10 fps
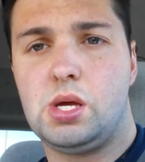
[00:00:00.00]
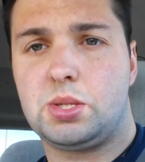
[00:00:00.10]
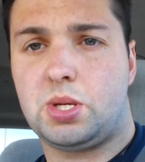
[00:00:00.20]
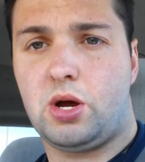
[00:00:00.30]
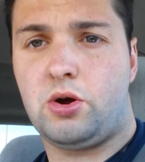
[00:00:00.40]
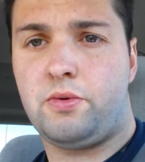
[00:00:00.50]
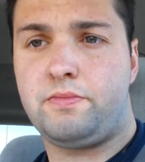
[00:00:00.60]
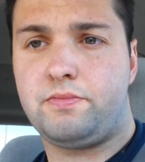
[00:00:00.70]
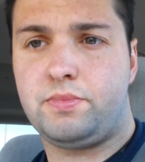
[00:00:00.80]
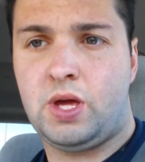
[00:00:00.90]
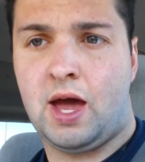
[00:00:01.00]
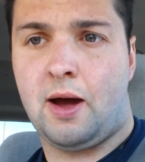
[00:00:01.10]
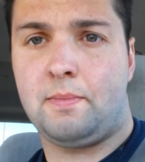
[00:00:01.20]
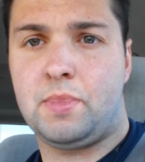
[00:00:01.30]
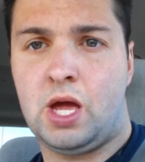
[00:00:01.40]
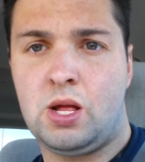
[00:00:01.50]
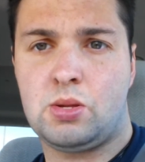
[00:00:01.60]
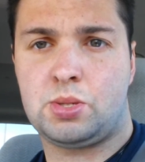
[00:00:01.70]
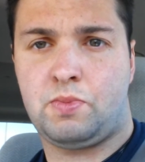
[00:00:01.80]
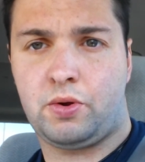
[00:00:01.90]
So, yeah,
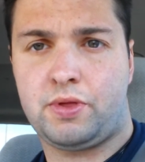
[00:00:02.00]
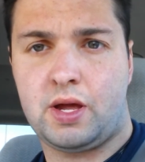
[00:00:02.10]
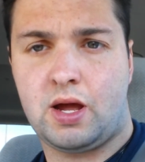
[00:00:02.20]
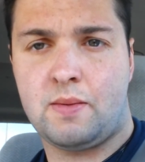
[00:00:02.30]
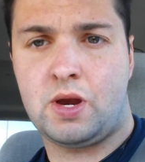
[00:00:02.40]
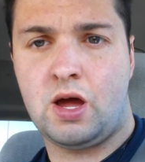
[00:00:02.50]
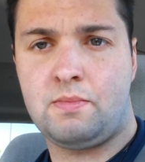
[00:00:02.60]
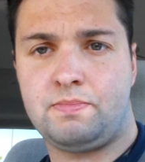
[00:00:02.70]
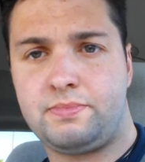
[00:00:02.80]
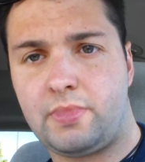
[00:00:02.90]
Hitler's birthday coming up.